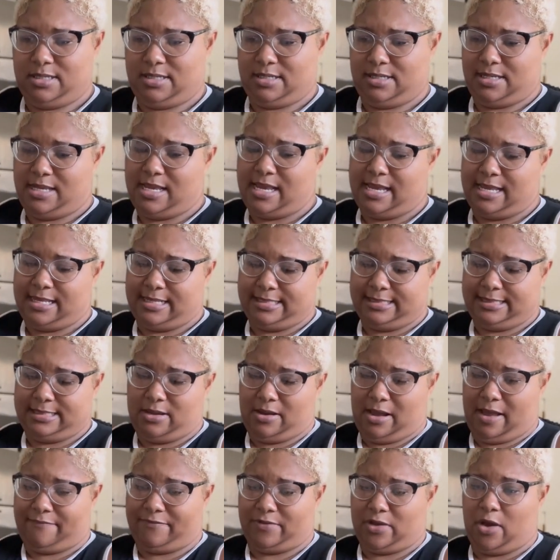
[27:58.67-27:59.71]
Yeah, this is
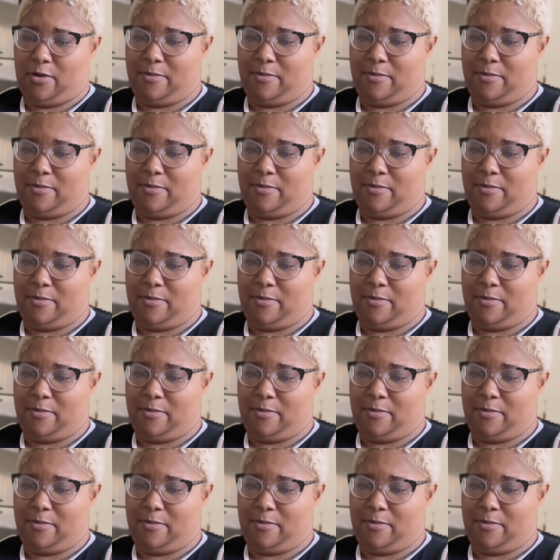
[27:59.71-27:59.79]
going to have to go